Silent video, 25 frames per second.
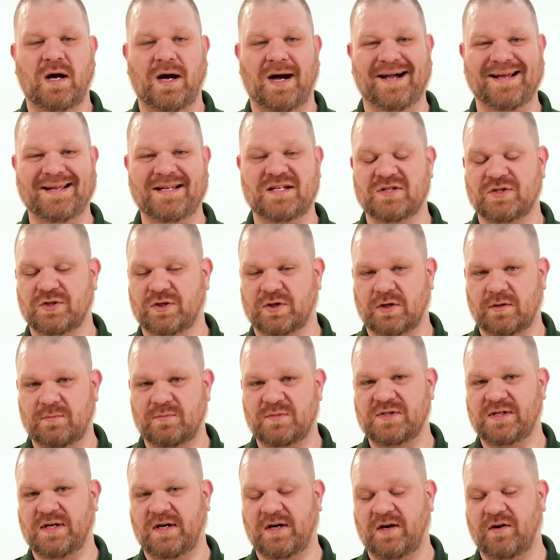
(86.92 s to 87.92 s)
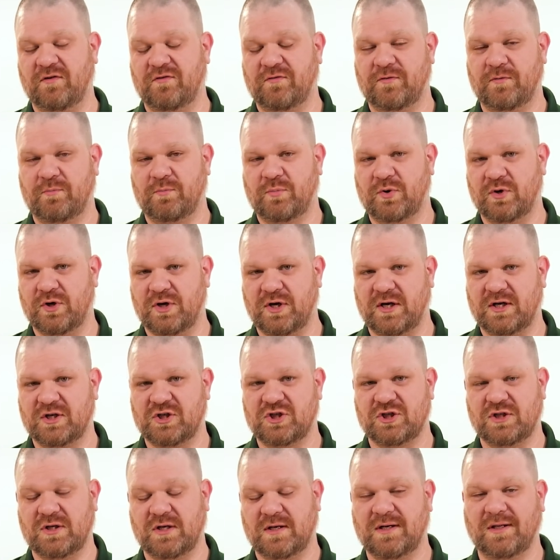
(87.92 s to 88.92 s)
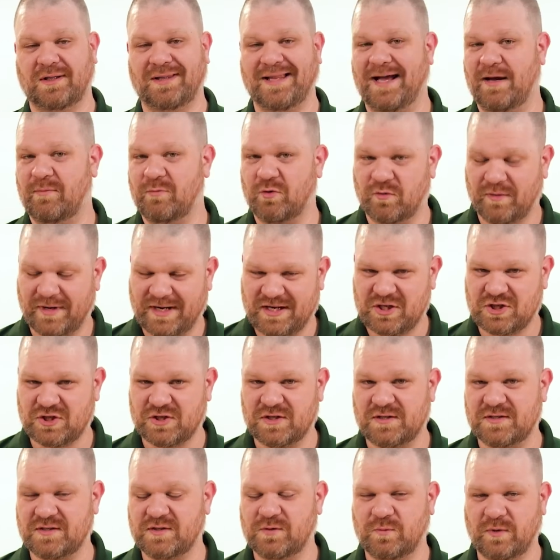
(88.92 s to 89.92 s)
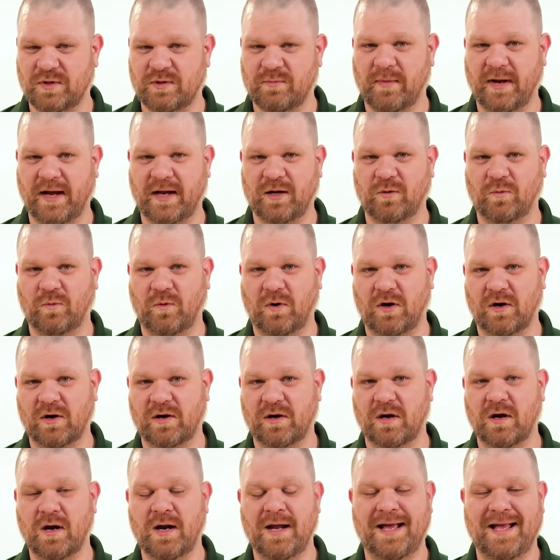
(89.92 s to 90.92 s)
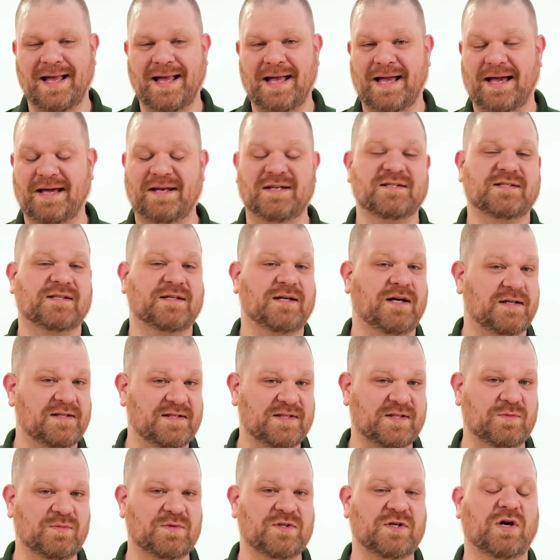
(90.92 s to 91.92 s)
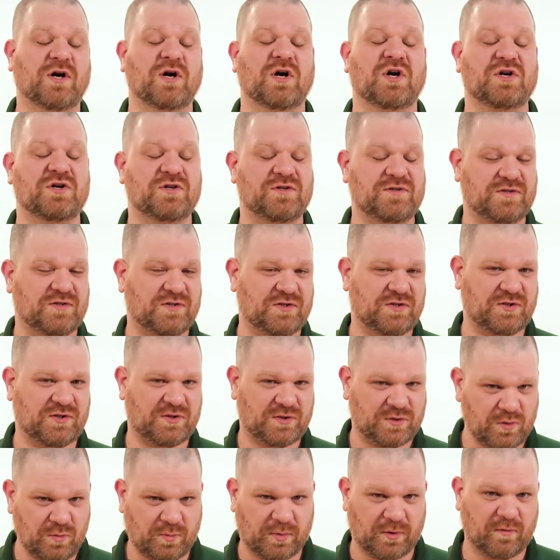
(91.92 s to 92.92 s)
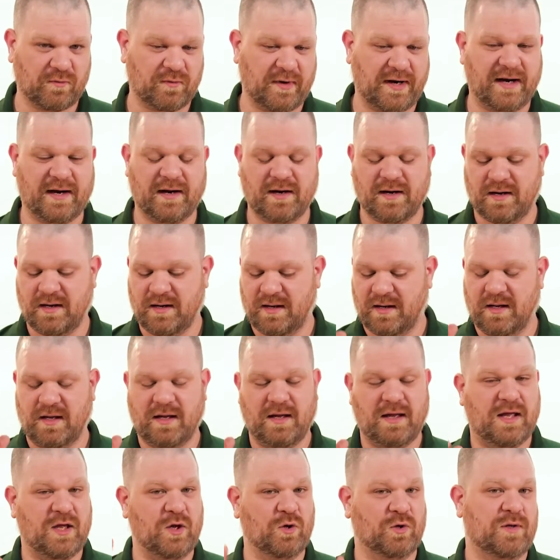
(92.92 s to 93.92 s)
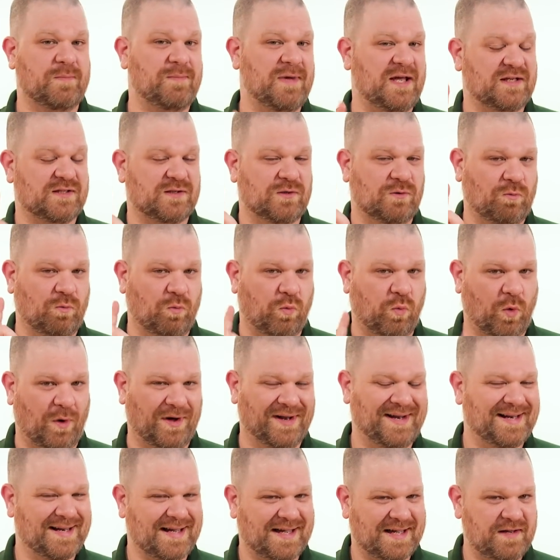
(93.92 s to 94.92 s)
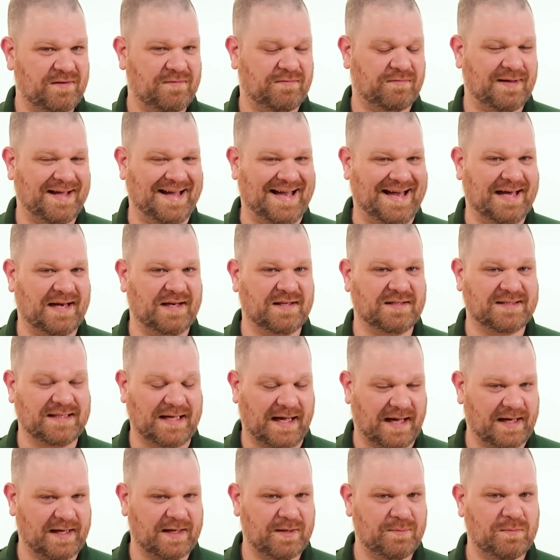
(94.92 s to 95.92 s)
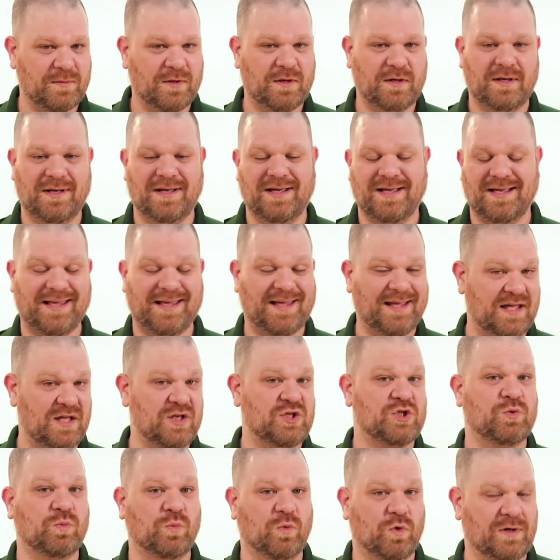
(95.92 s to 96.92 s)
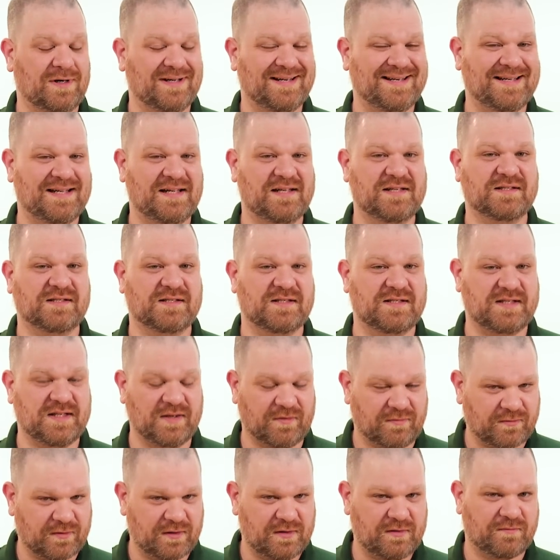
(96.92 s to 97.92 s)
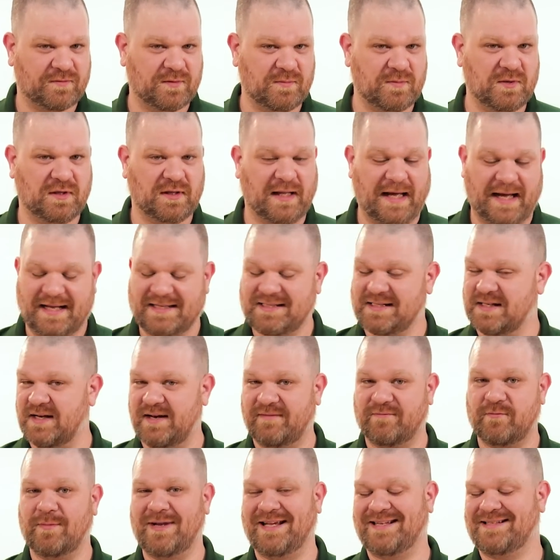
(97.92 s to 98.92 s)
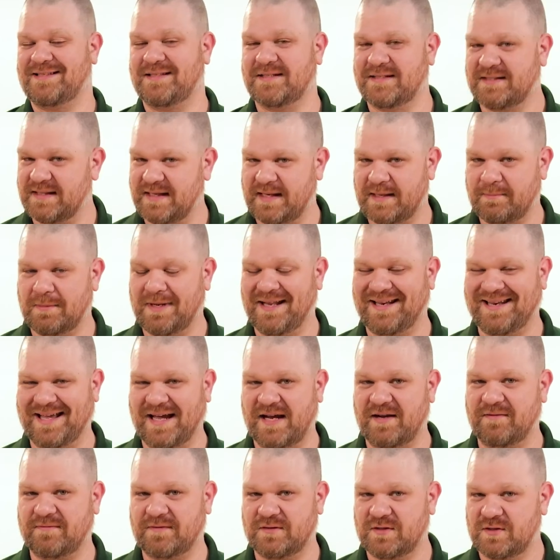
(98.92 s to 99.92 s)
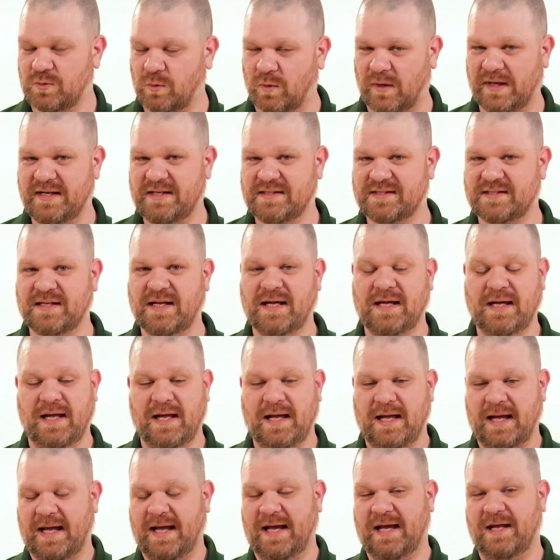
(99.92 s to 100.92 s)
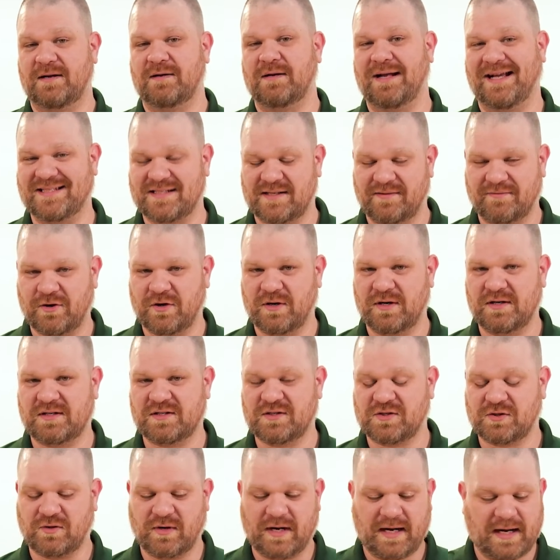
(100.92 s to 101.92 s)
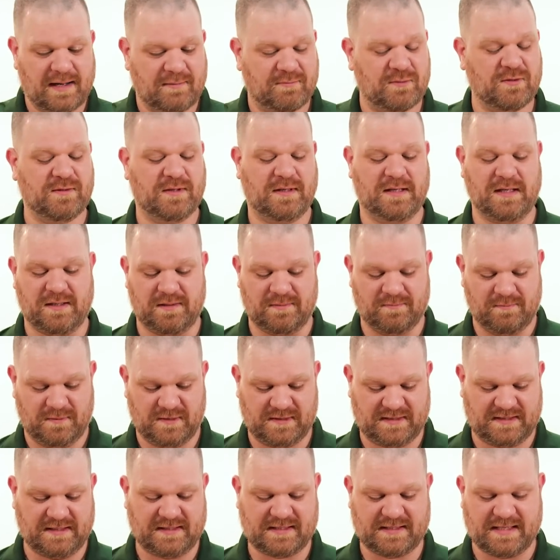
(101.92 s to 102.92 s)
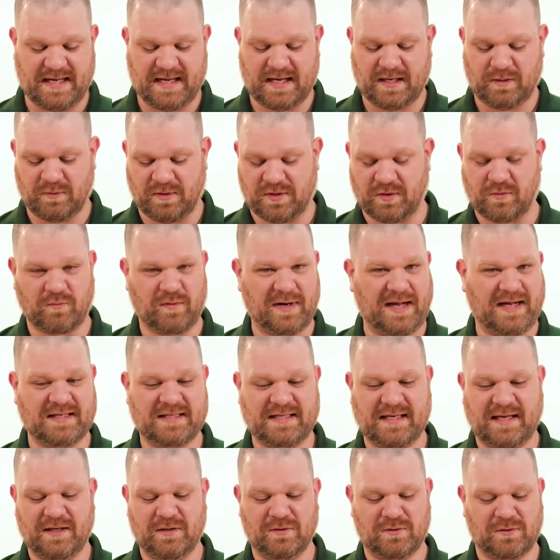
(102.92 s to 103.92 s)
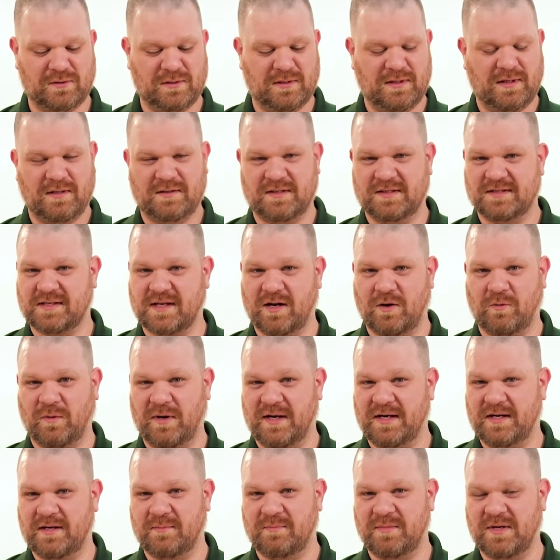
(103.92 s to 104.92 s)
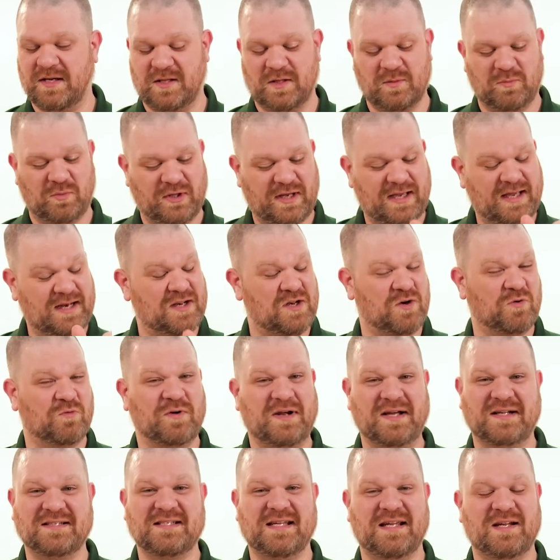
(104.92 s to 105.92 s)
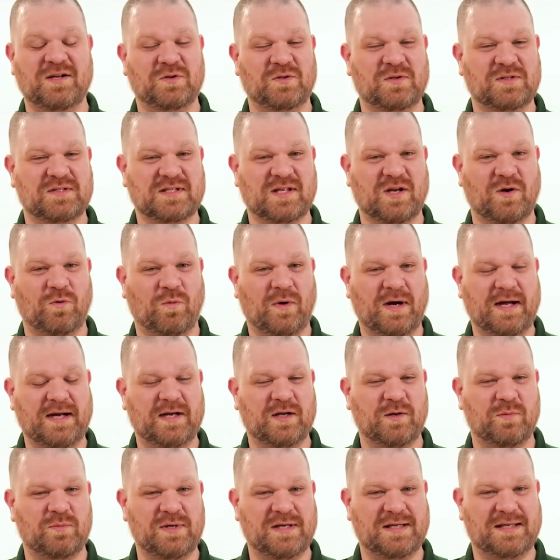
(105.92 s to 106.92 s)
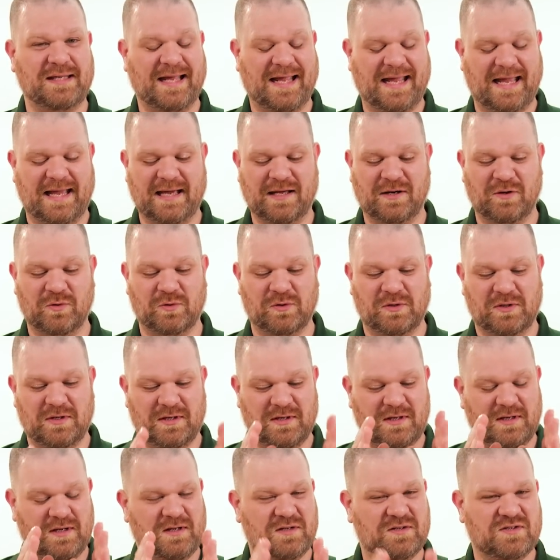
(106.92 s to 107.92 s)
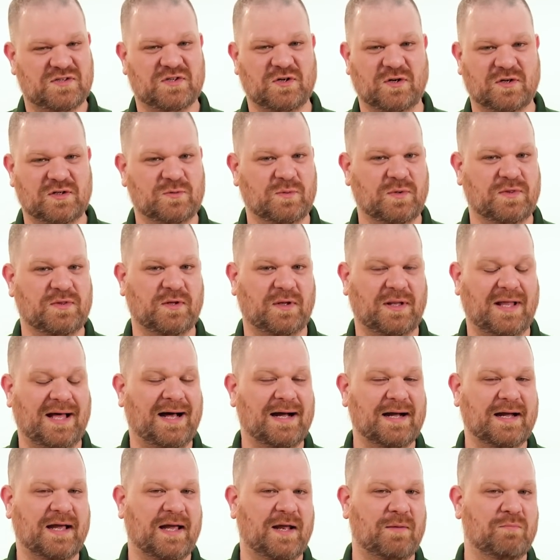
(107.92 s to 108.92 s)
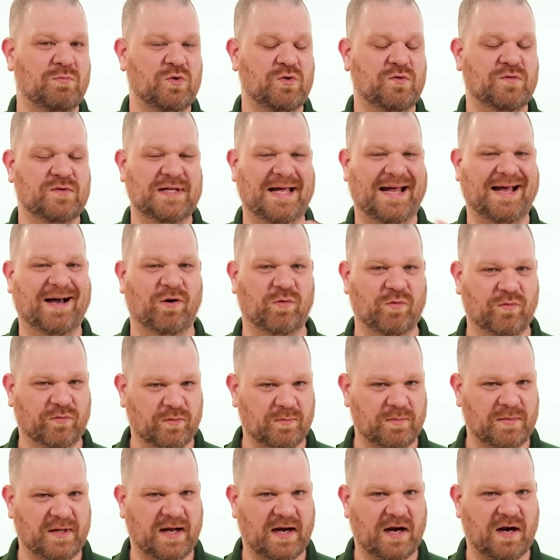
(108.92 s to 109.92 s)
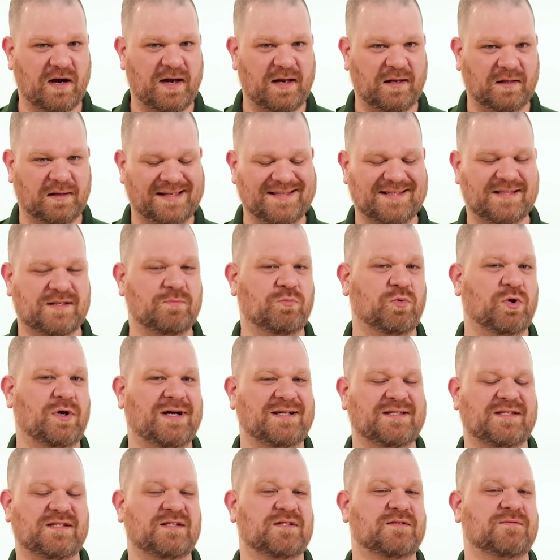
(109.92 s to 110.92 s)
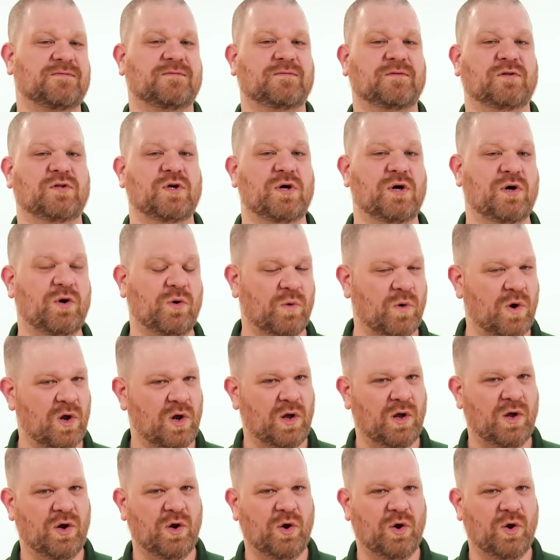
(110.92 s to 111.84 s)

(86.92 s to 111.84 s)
Uh, in terms of production collaborations with Michael Walker, and his customs are super rare. He only makes one knife at a time. Each one is different from the last. He never makes the same knife twice. And as I've heard it described, he sits down with a rectangle that's going to wind up being the blade and a rectangle that's going to wind up being the handle, starts with the lock and moves out from there and lets the process flow